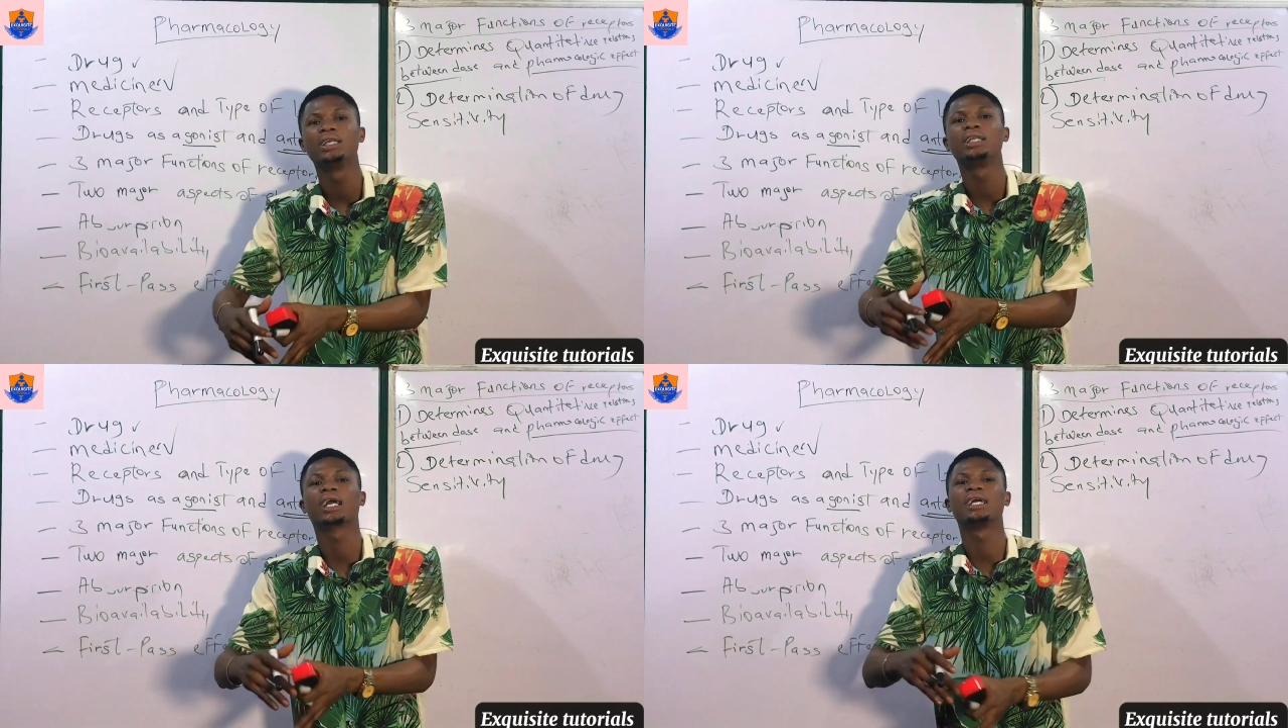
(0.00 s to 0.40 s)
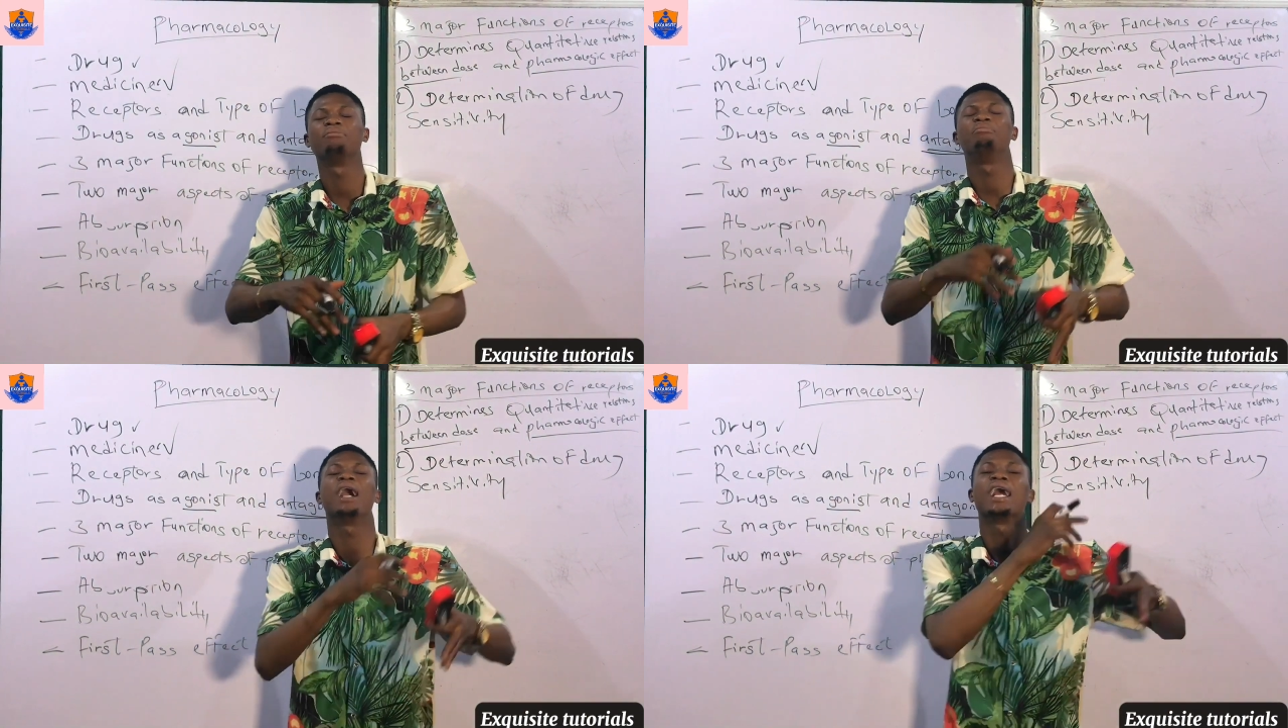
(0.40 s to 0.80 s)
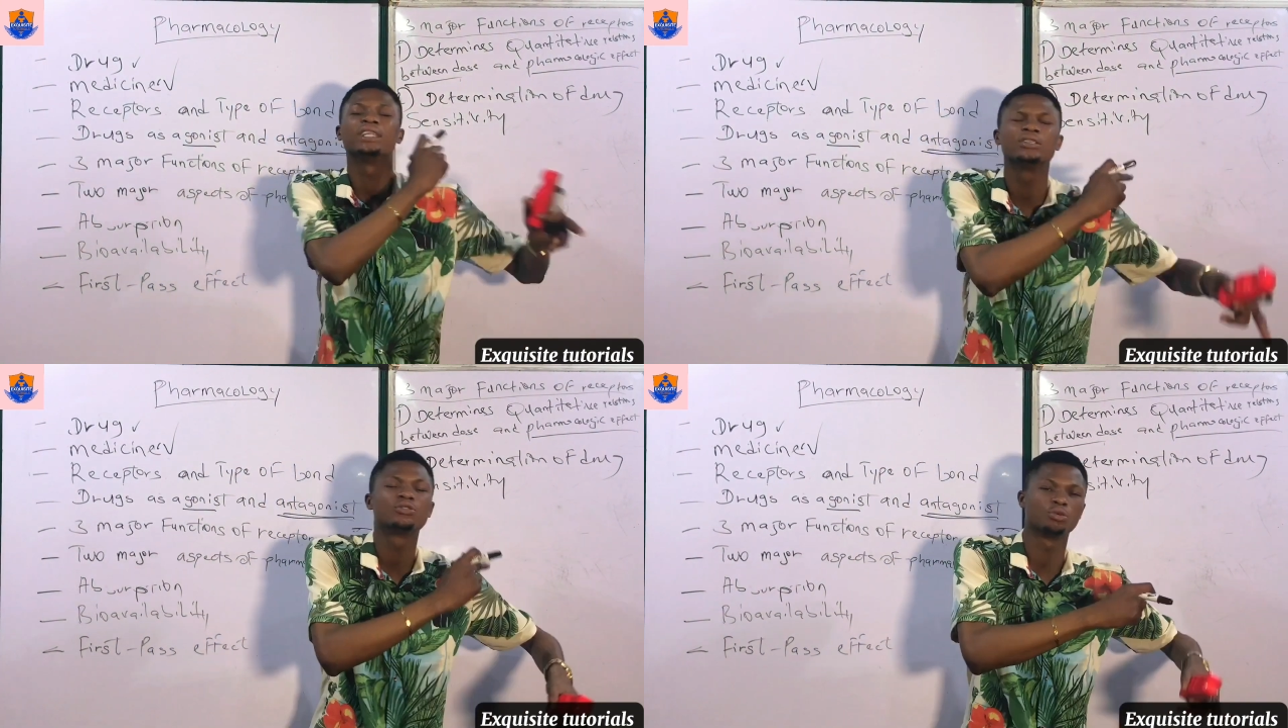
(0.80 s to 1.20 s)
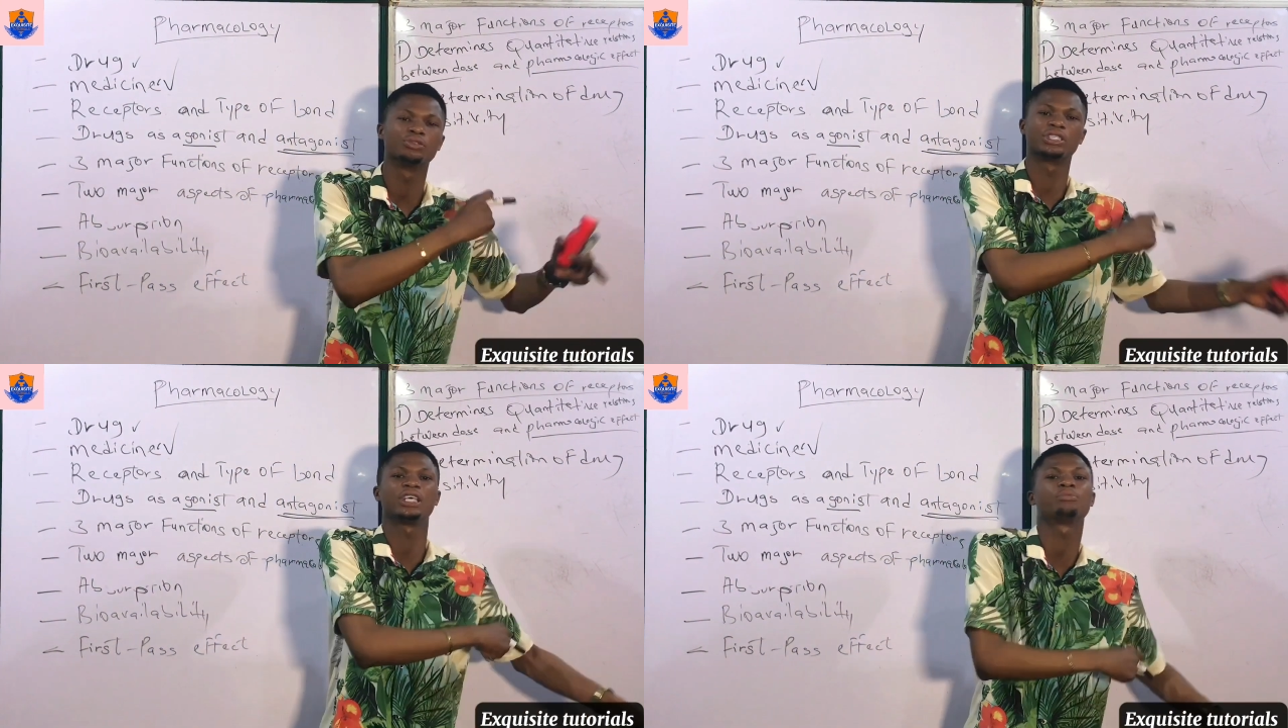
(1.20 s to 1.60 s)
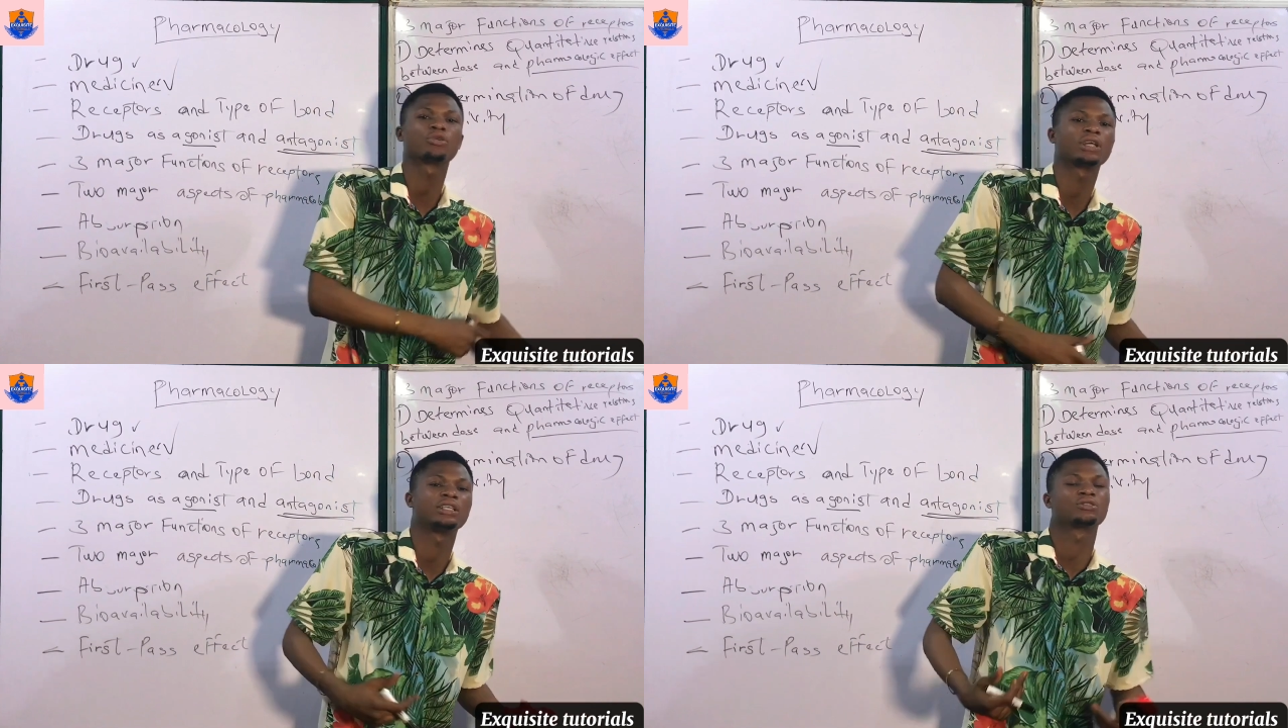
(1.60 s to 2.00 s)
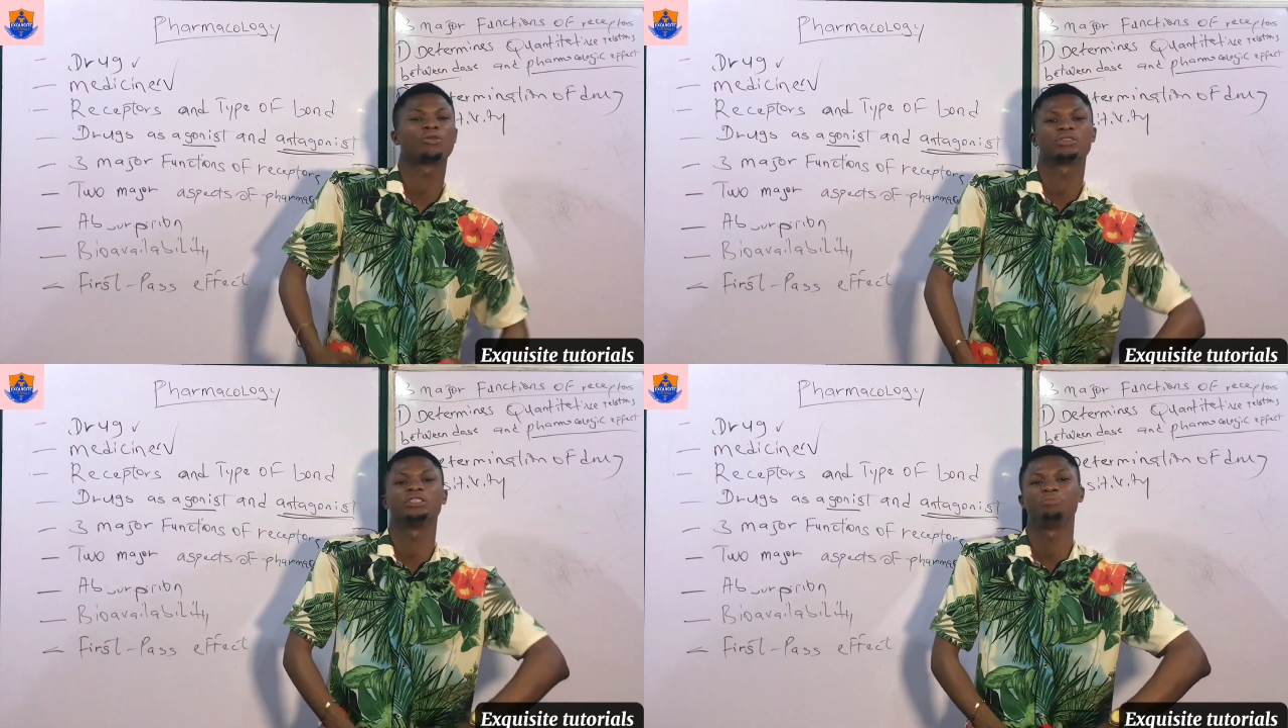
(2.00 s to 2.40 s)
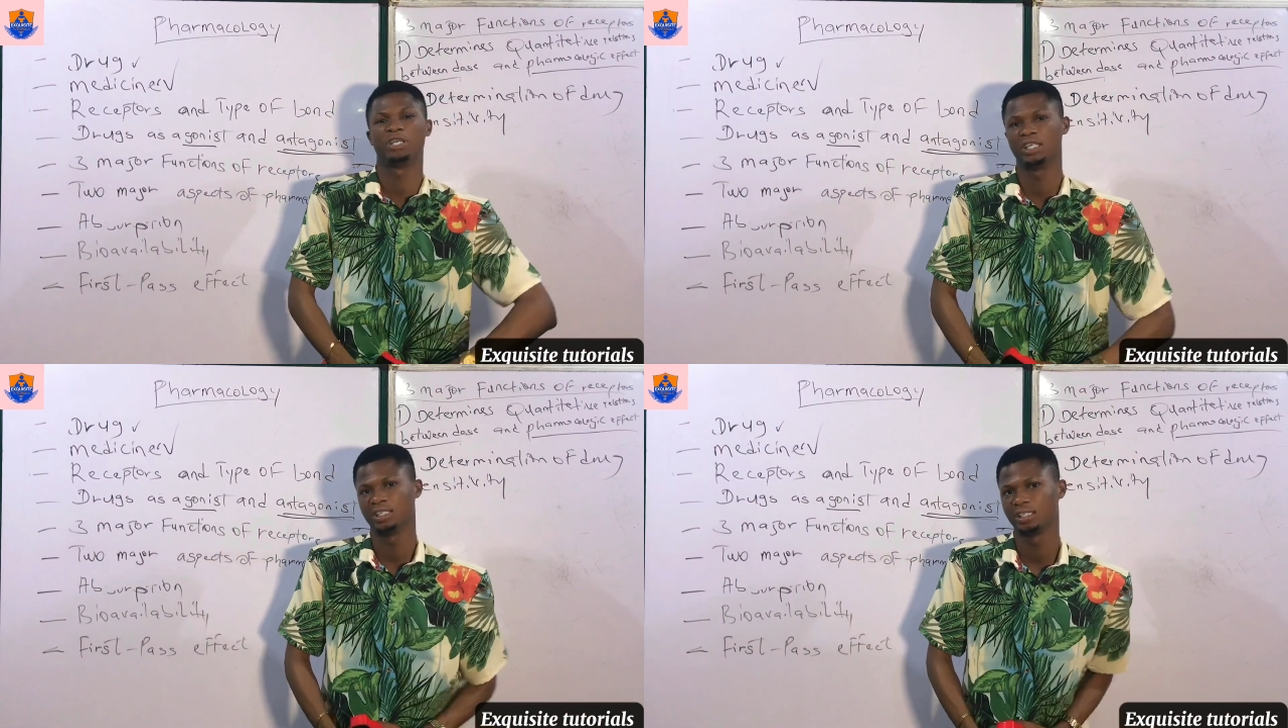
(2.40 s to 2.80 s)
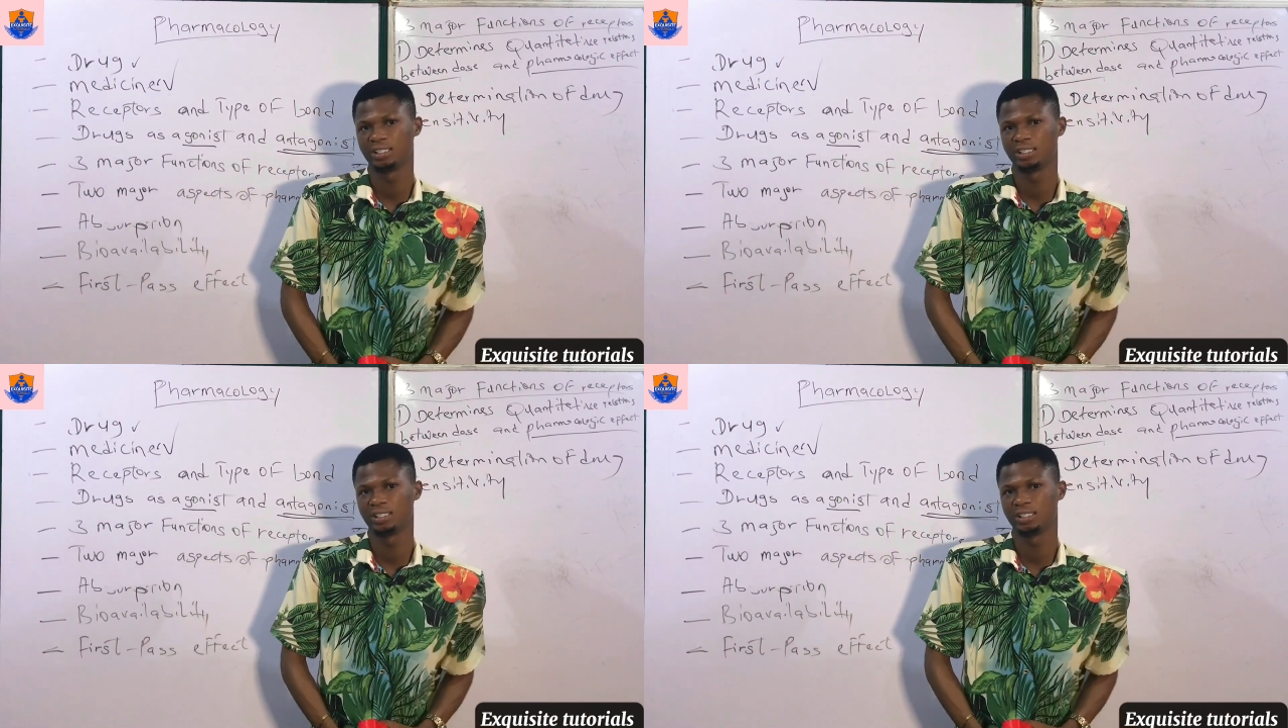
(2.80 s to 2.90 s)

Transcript: that can bind to a receptor that is causing pain.